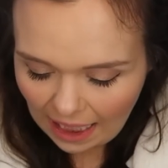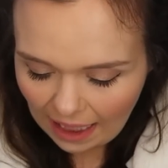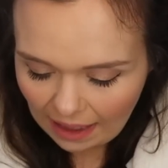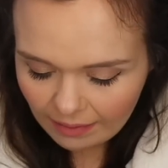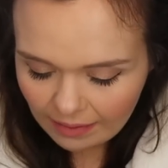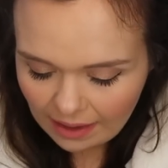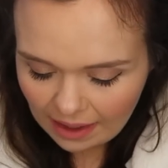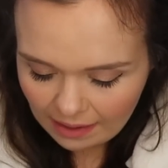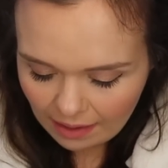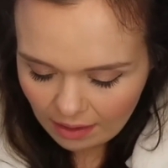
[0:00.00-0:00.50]

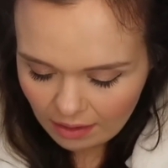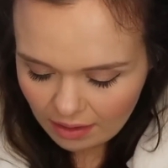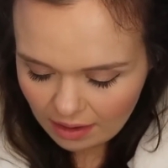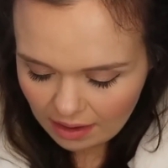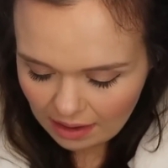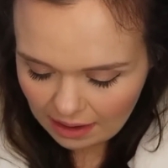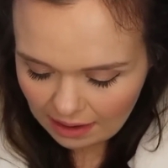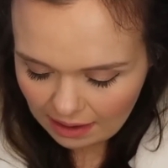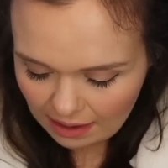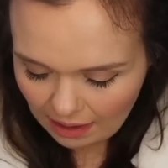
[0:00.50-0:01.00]
And then
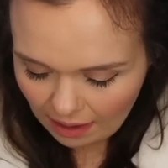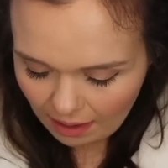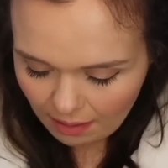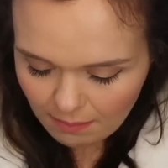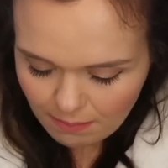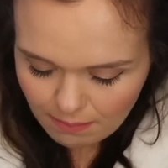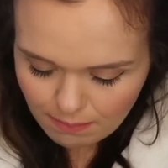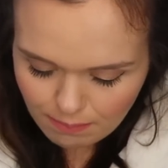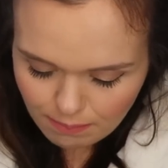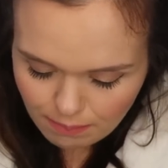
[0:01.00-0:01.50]
the
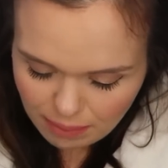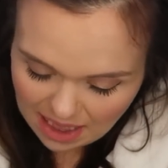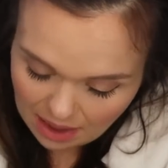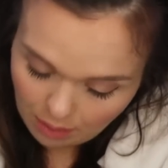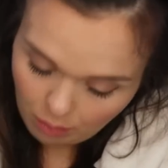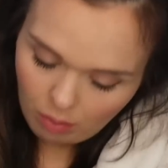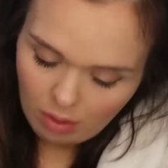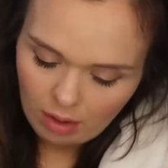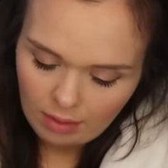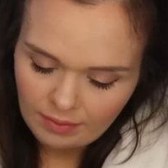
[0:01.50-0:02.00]

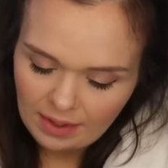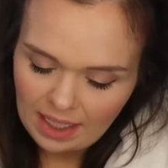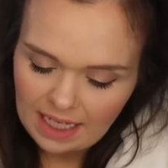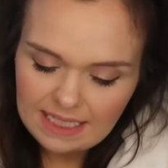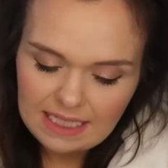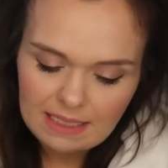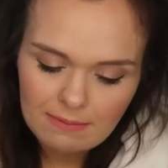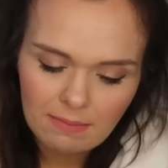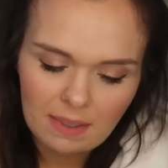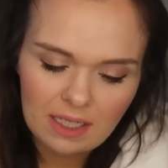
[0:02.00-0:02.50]
big one that
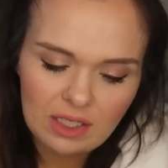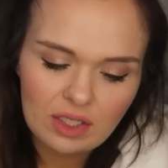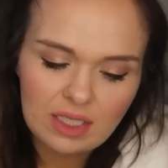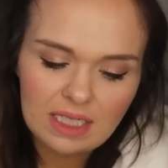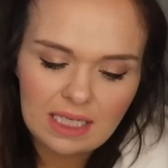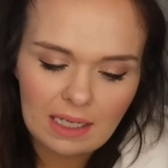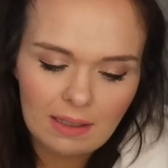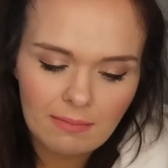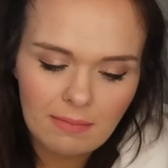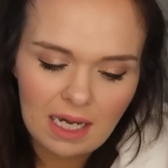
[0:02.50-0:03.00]
I did manage
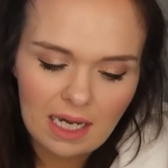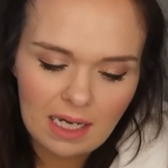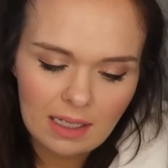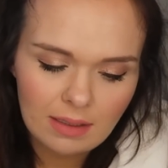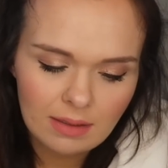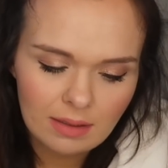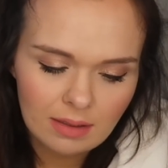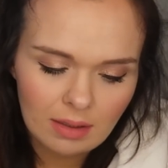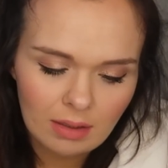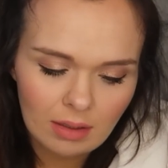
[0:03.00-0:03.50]
to get my
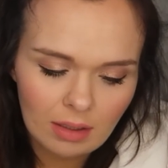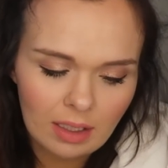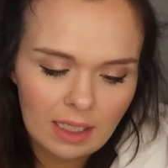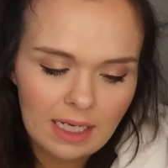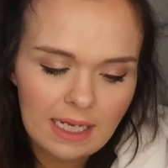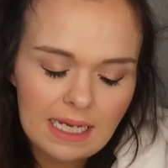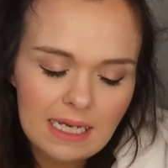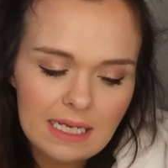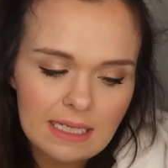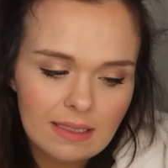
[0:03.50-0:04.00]
hands on
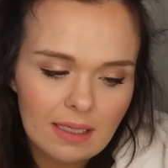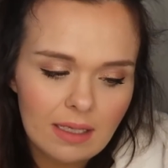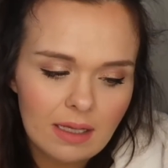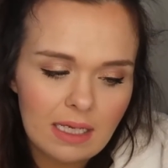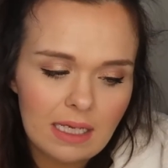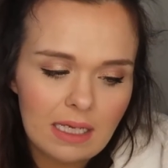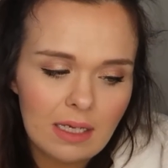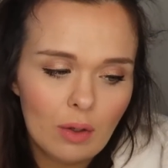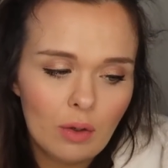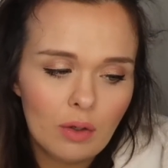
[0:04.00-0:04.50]
is
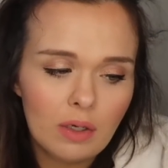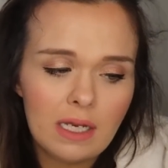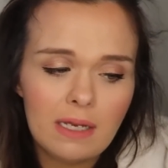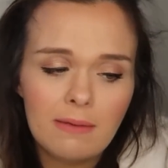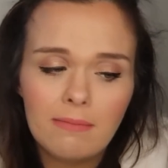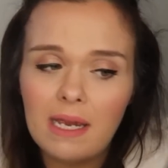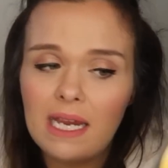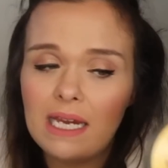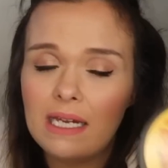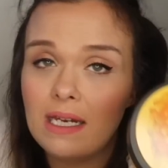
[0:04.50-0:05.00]
the
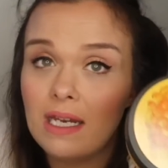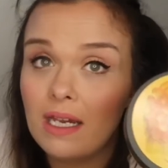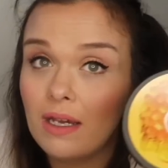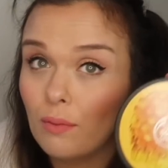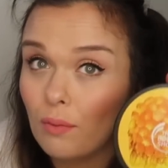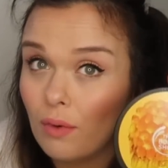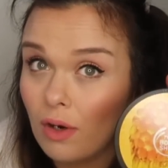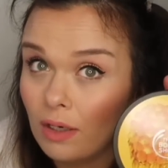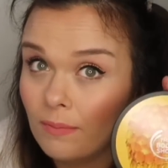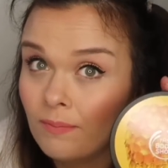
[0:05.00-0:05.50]
Honey
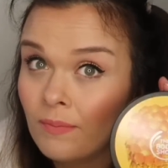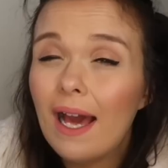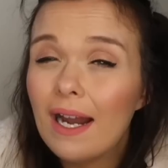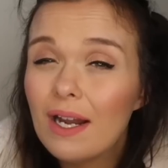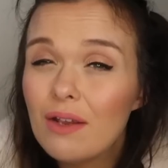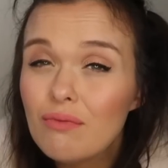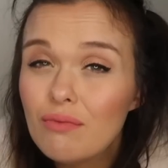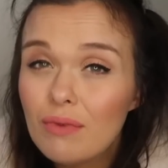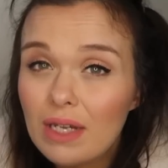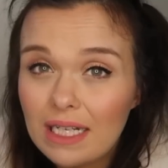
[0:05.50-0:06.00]
Mania one,
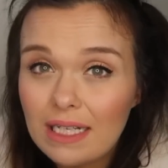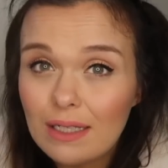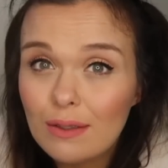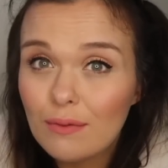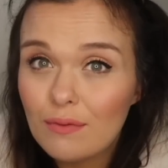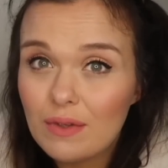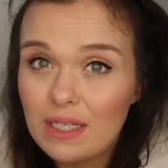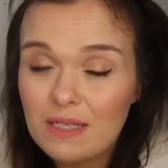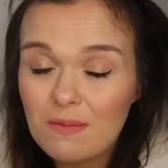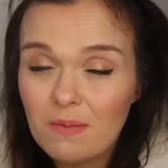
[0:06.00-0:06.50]
and I really
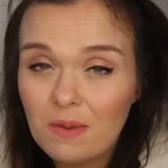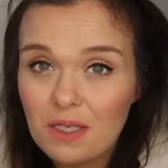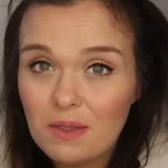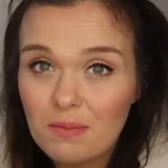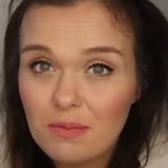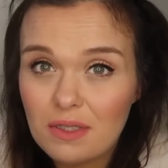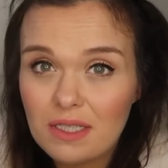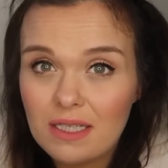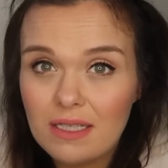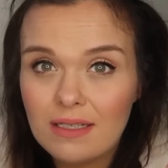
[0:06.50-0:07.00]
love these body
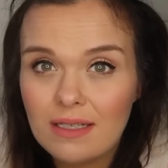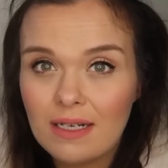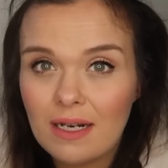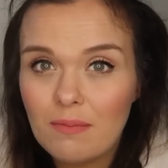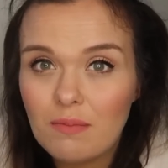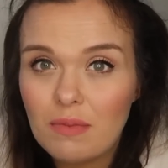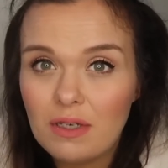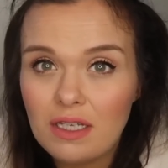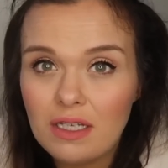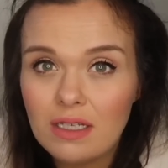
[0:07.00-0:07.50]
butters, and
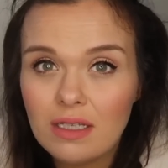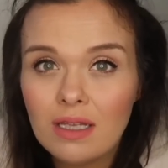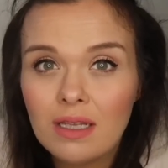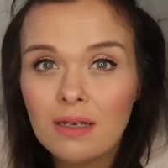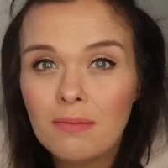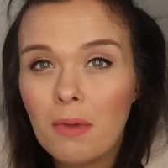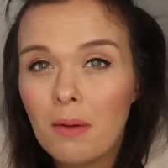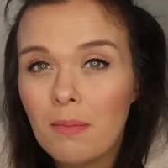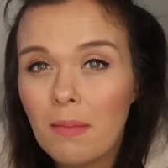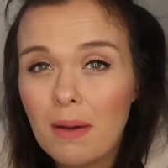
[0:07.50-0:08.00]
I've been using
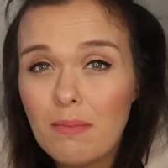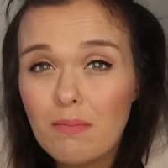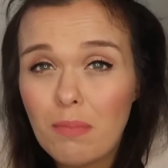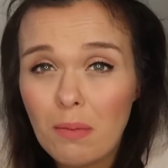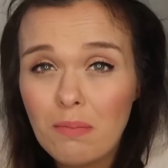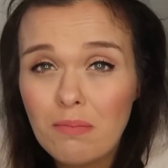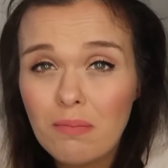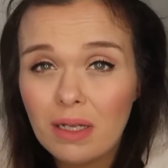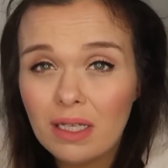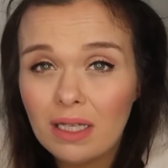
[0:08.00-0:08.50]
them on my
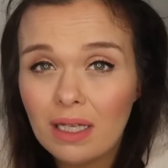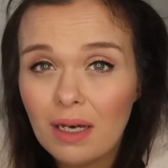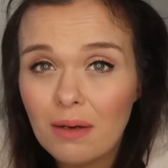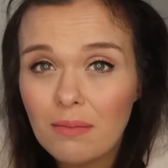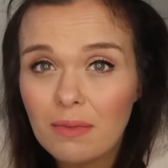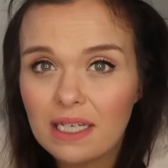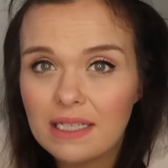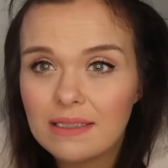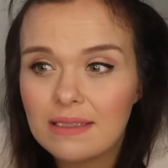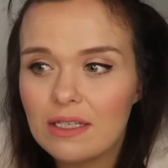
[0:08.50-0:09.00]
bump a
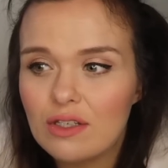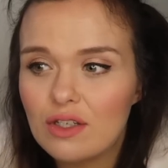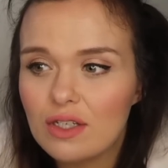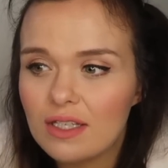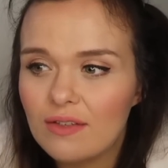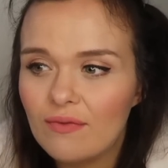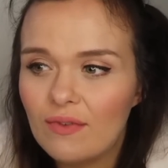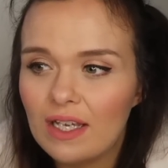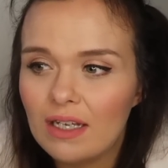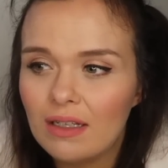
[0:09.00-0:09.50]
lot because I
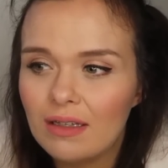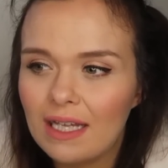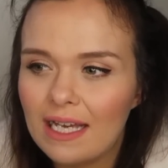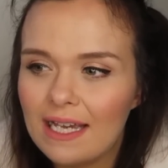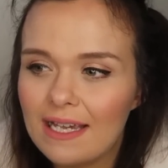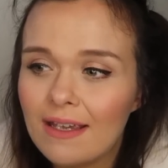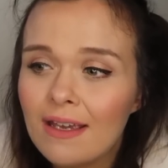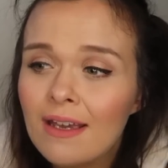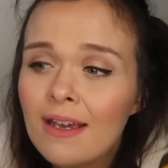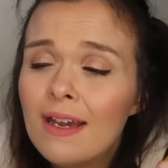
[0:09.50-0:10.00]
just feel
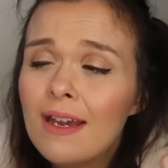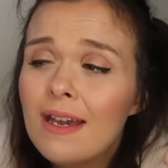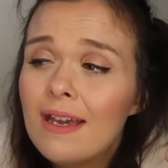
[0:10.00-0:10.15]
like